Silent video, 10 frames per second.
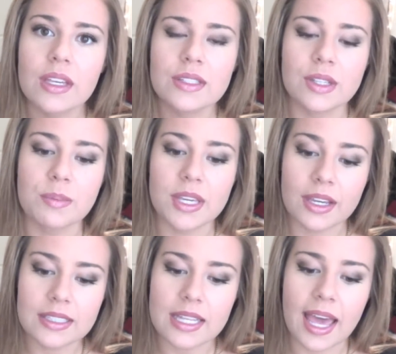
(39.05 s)
So
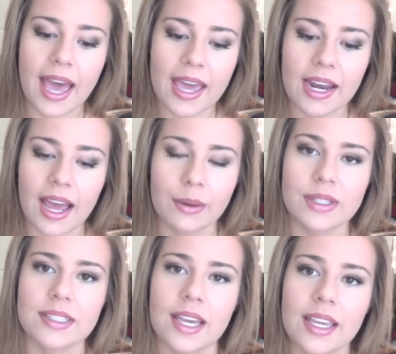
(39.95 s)
because of that, I
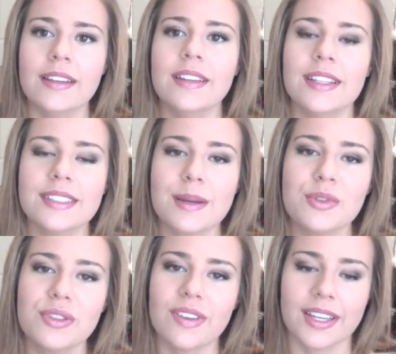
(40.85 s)
was like, it's time
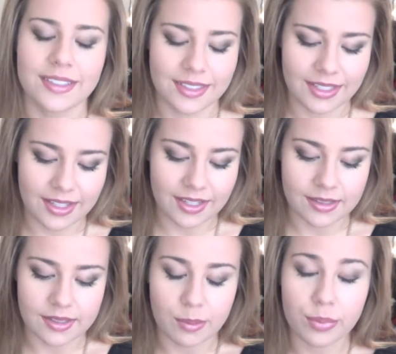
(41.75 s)
to invest
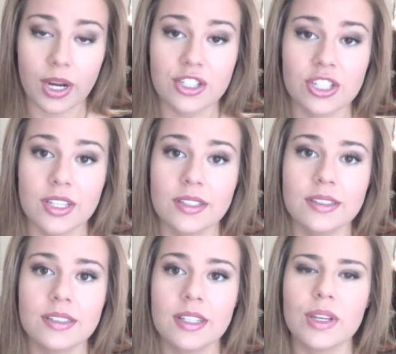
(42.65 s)
in some
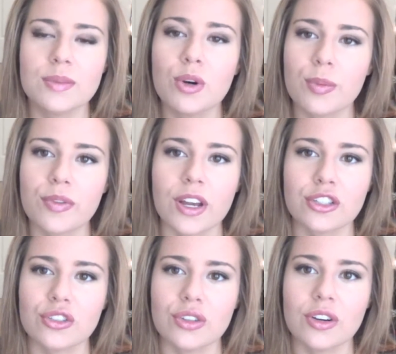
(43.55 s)
brushes. It's more
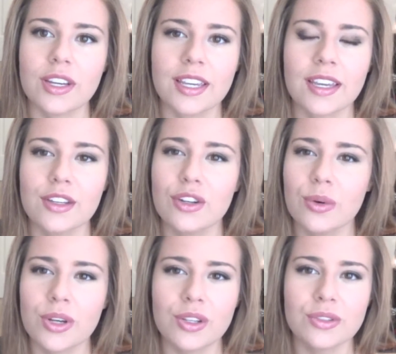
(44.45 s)
professional, and you
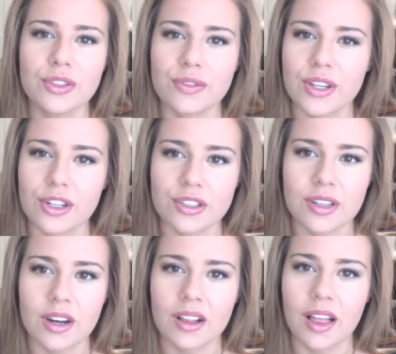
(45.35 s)
don't want to use your fingers
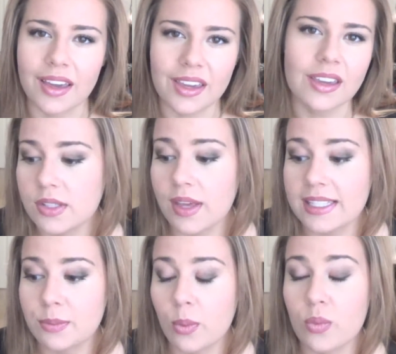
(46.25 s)
on a client. So
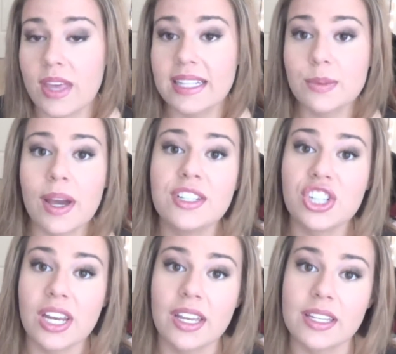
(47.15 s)
that's why
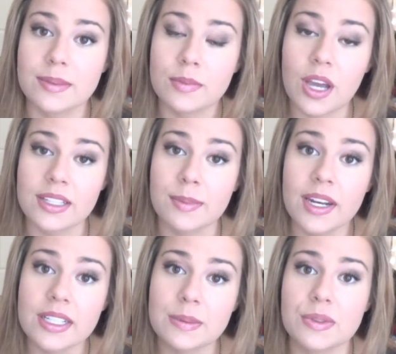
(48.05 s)
Shany
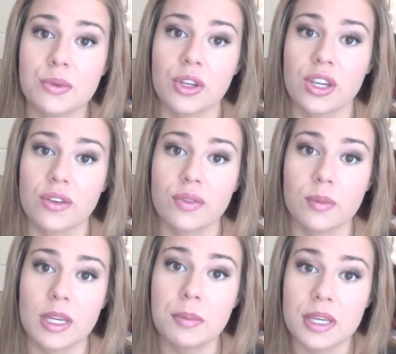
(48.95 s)
Cosmetics was really good
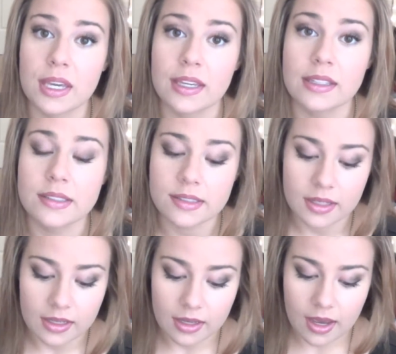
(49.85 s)
for me, because
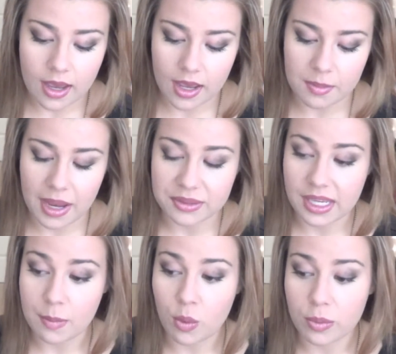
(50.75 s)
I was
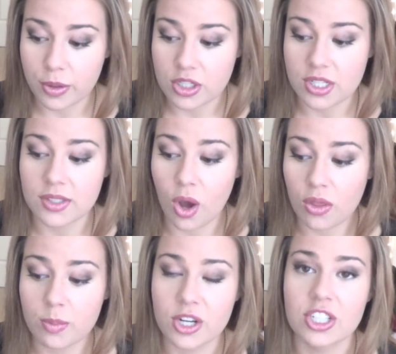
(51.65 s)
able to purchase
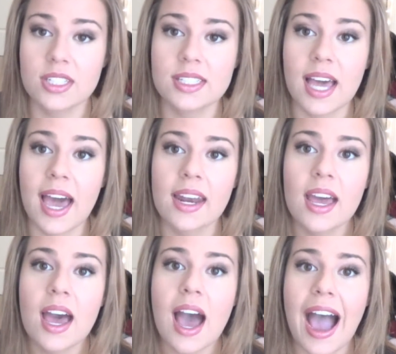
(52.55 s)
all the brushes that
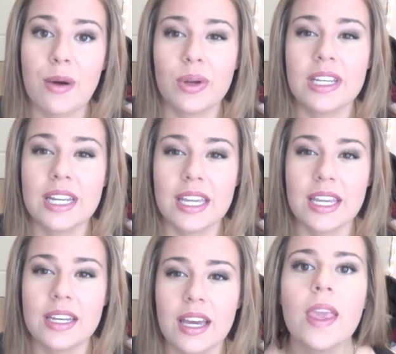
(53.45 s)
I would
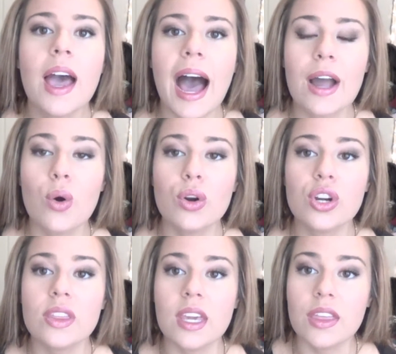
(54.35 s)
need. I
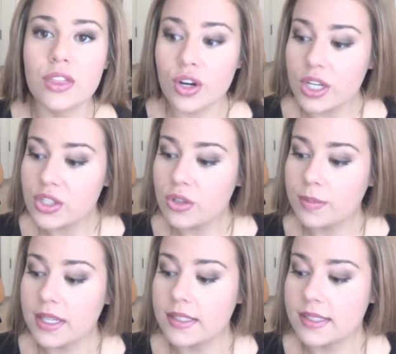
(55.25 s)
ordered the
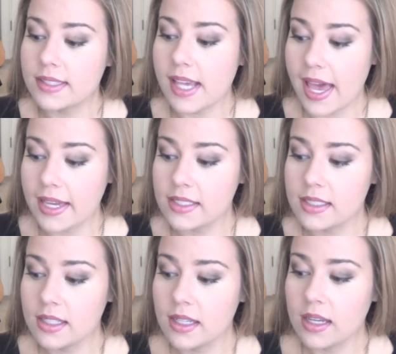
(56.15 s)
32-piece
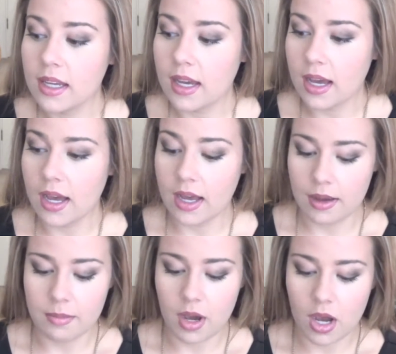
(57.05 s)
set
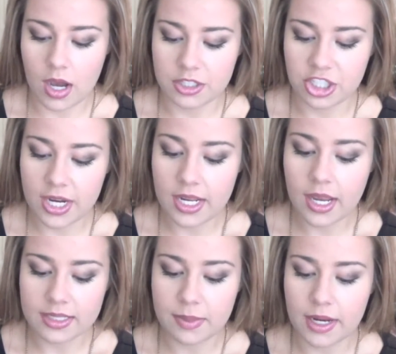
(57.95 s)
on
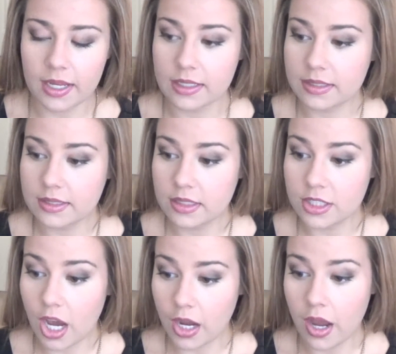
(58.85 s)

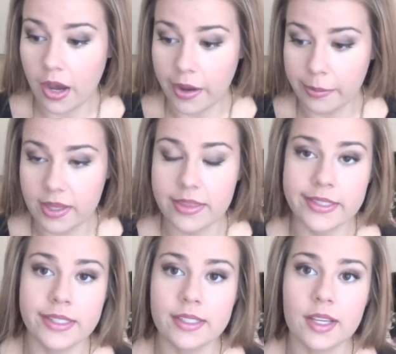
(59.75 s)
shanycosmetics.com, and
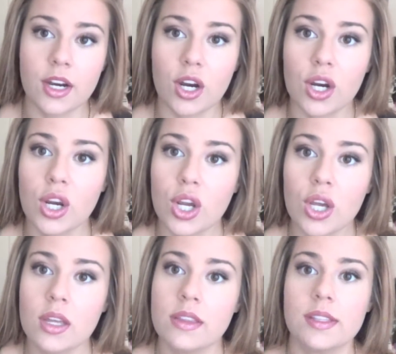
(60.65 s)
this is their
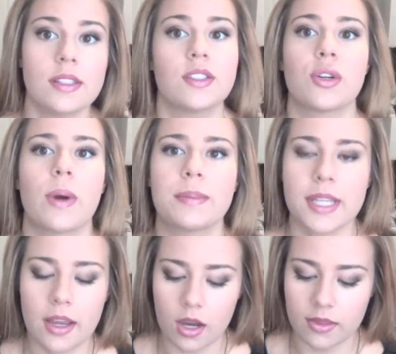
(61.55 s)

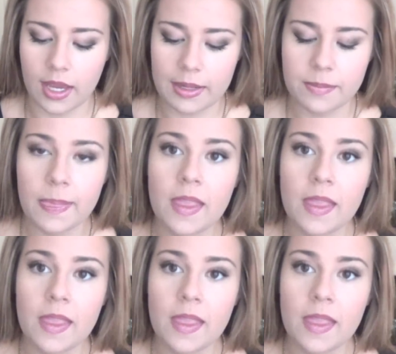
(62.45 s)
website online.